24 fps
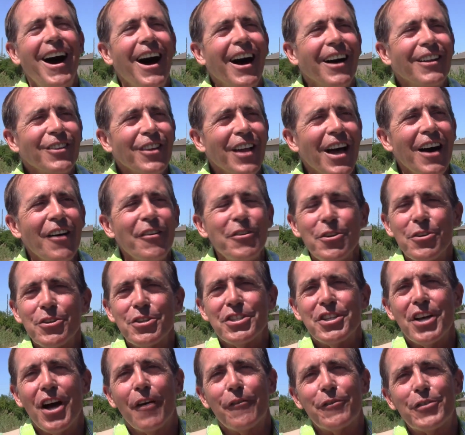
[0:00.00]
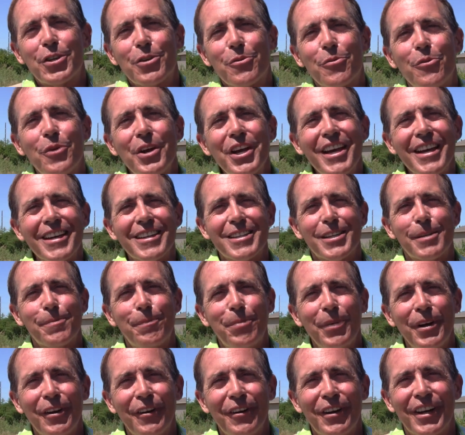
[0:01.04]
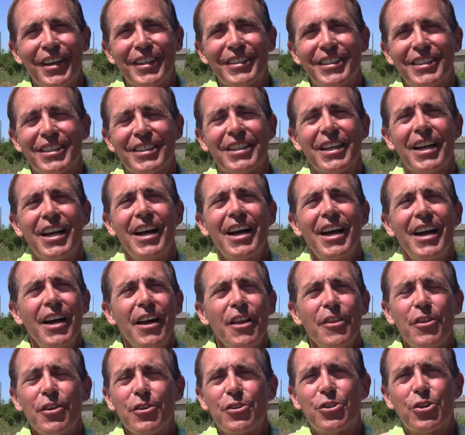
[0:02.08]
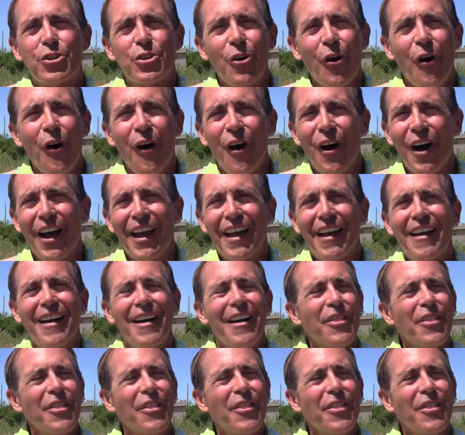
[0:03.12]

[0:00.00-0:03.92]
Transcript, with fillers: Allow yourself to re-experience the joy,